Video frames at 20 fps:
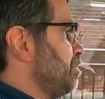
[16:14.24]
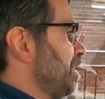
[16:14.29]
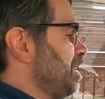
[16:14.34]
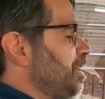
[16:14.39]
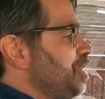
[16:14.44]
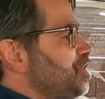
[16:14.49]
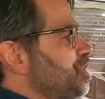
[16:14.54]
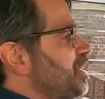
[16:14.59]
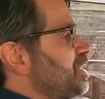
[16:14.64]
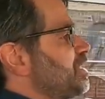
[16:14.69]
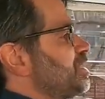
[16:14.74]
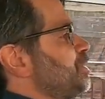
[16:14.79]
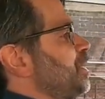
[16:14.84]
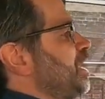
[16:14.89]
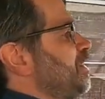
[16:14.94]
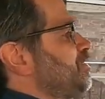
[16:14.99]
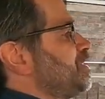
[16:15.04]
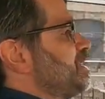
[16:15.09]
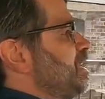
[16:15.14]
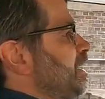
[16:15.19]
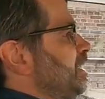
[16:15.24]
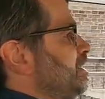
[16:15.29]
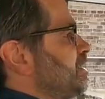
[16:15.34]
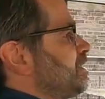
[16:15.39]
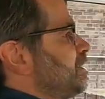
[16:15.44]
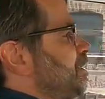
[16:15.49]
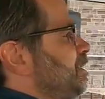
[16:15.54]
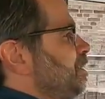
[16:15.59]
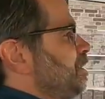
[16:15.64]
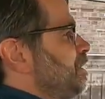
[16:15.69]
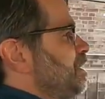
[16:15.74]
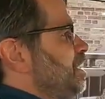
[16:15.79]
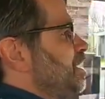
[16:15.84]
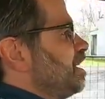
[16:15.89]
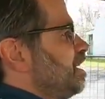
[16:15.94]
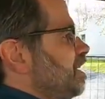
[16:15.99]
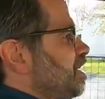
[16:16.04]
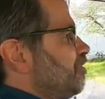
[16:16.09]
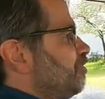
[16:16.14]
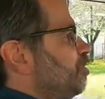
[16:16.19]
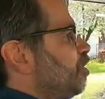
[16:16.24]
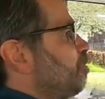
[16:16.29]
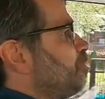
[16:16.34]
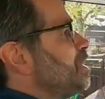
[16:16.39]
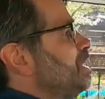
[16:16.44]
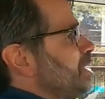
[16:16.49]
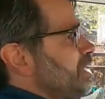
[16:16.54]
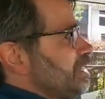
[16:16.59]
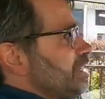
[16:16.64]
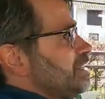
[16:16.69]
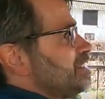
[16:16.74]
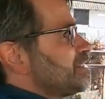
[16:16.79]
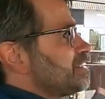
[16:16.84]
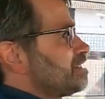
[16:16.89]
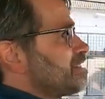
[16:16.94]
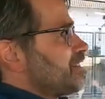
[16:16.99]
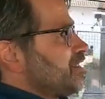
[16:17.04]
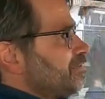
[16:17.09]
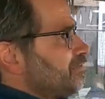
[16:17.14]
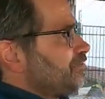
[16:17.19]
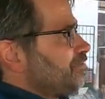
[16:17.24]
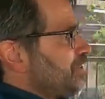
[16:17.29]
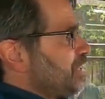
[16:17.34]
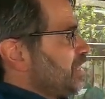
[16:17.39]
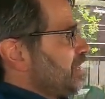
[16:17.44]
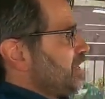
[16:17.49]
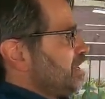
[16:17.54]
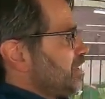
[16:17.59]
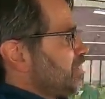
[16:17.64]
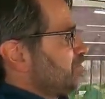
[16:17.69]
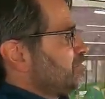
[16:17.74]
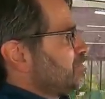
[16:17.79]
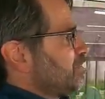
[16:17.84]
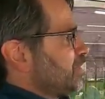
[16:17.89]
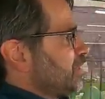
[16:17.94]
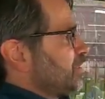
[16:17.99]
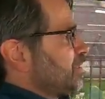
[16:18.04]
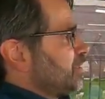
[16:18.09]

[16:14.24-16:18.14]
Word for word: but it just drives nice. So for me, it is the feeling,